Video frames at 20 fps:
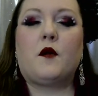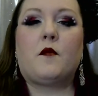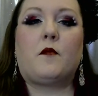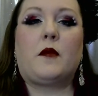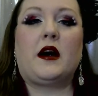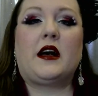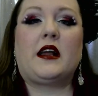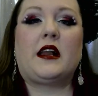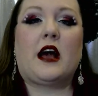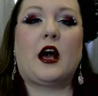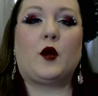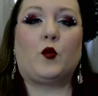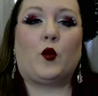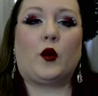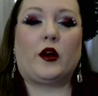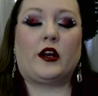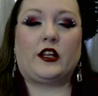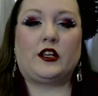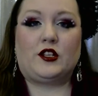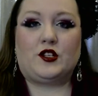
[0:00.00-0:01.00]
but I
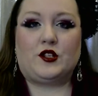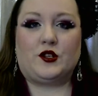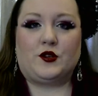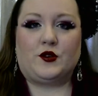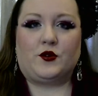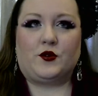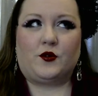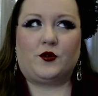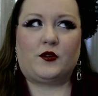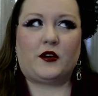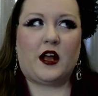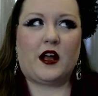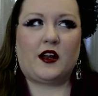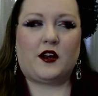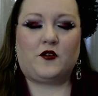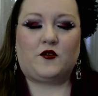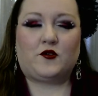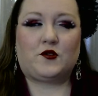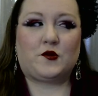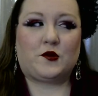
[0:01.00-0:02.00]
wanted to kind
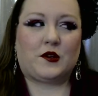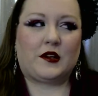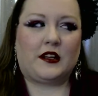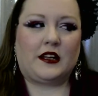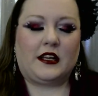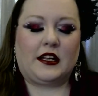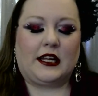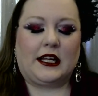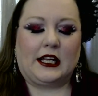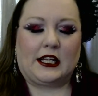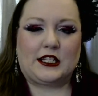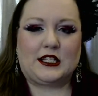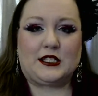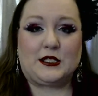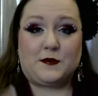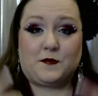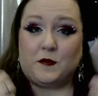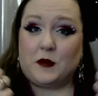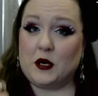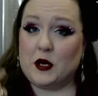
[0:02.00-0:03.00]
of sort of
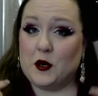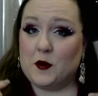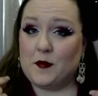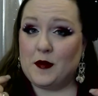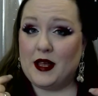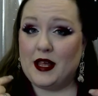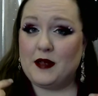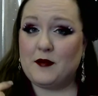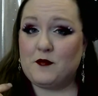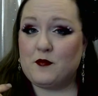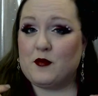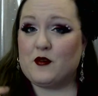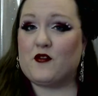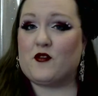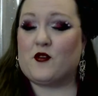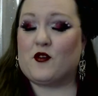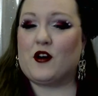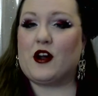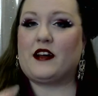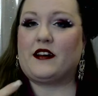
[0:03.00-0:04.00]
experiment
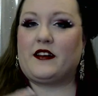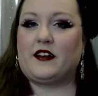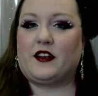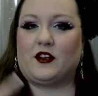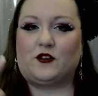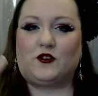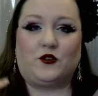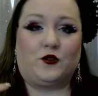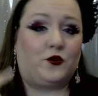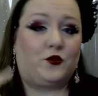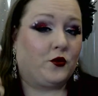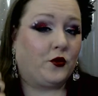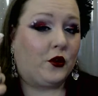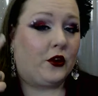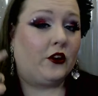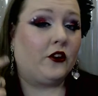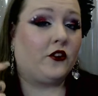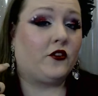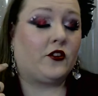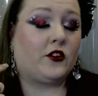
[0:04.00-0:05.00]
before I did a
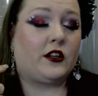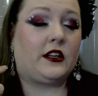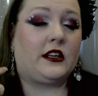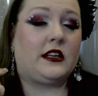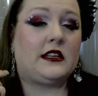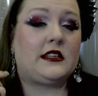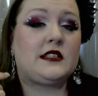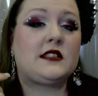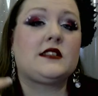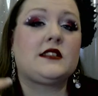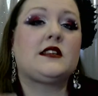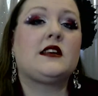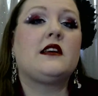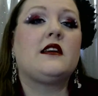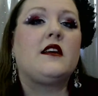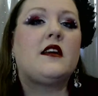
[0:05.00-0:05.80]
tutorial for this.